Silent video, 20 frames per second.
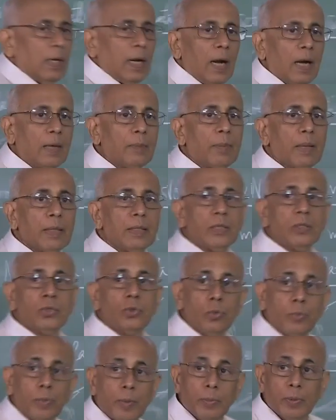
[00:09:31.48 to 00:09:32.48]
and by the
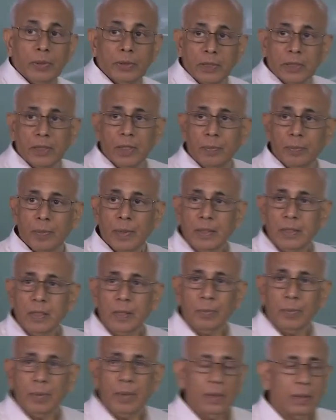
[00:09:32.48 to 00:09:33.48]
superposition
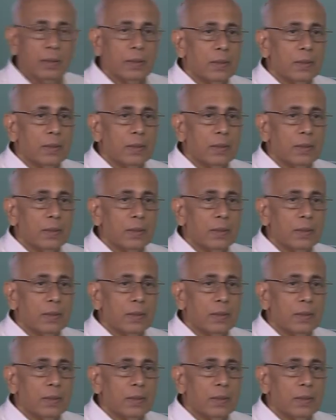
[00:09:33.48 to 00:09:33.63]
principle